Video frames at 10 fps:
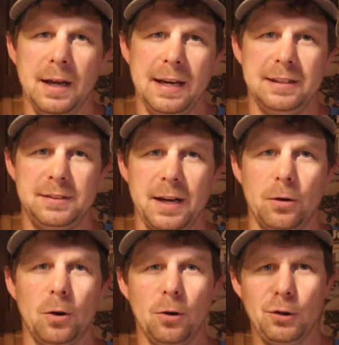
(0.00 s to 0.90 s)
He
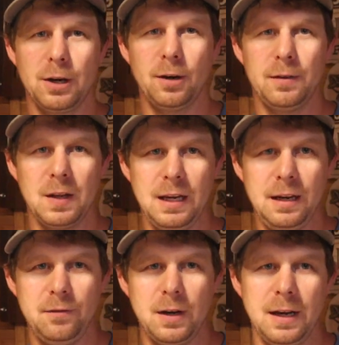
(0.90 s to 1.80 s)
said earlier in the
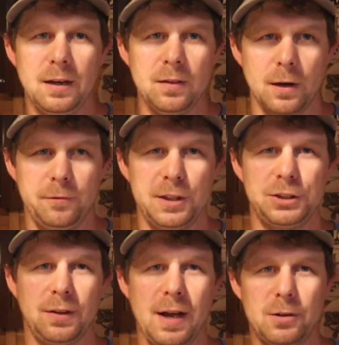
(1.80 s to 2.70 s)
evening, they're
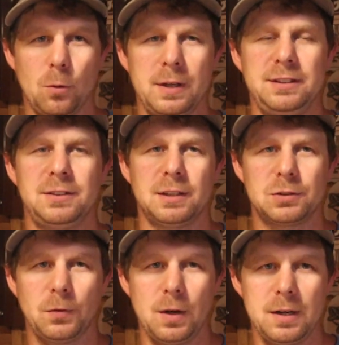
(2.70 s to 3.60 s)
fishing that
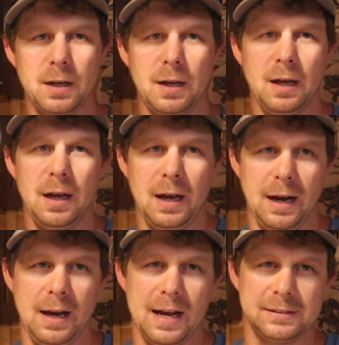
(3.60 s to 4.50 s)
26 foot,
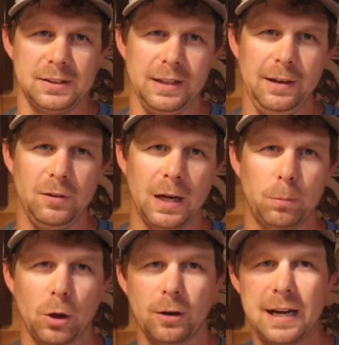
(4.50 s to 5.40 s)
and as the
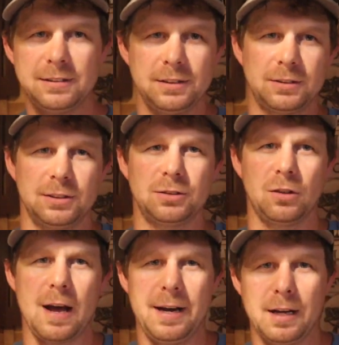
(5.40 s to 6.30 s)
evening progresses, they're
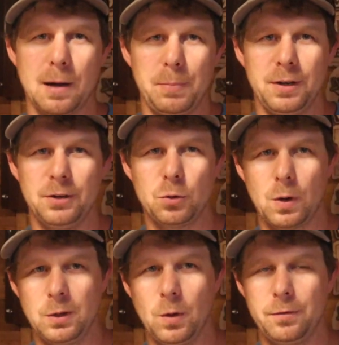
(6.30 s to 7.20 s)
sliding up into
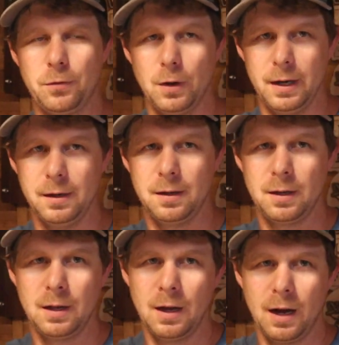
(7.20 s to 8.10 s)
21 foot.
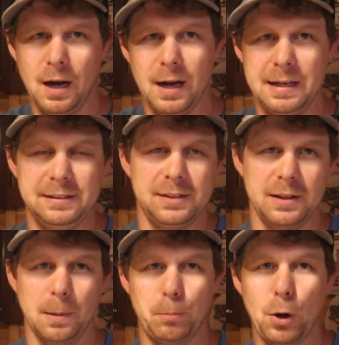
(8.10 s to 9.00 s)
He
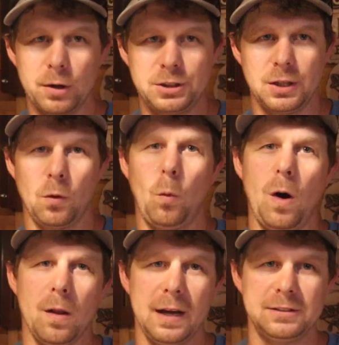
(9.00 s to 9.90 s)
said the perch and the
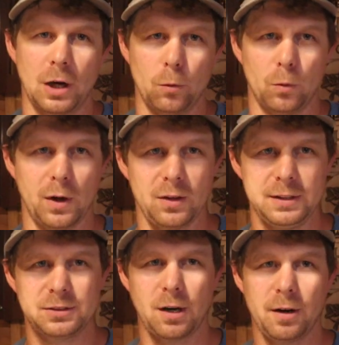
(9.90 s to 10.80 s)
walleyes are
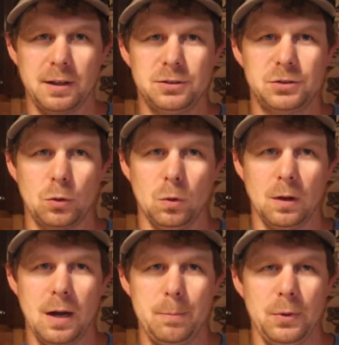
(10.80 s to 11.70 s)
really starting to
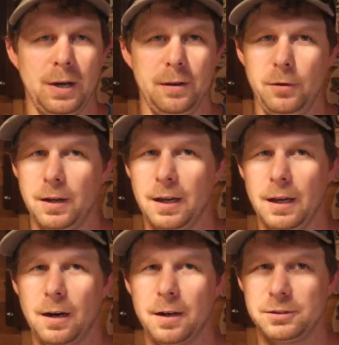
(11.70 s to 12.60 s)
school up, and if you can
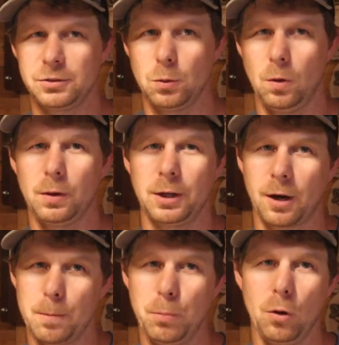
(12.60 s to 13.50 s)
get on a school, you're
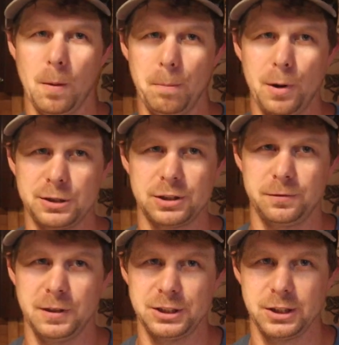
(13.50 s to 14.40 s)
going to pull a bunch
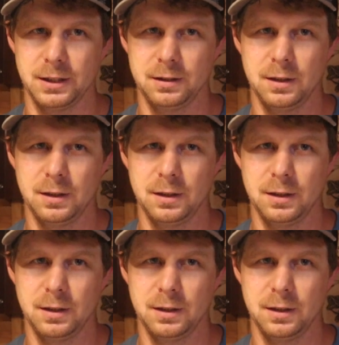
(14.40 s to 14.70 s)
of fish in.